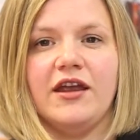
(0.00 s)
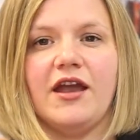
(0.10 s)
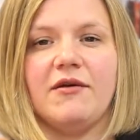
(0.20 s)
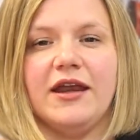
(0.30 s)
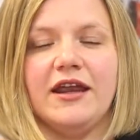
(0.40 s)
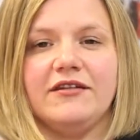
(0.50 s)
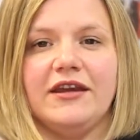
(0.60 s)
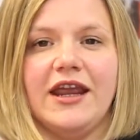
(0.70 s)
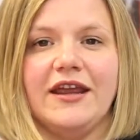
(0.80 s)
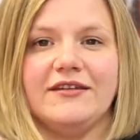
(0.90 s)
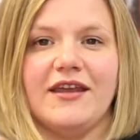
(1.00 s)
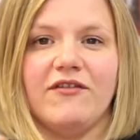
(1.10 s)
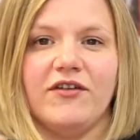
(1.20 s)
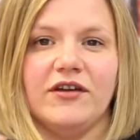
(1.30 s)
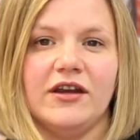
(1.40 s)
going into year
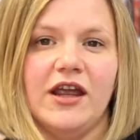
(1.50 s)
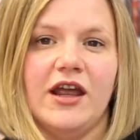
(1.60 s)
7,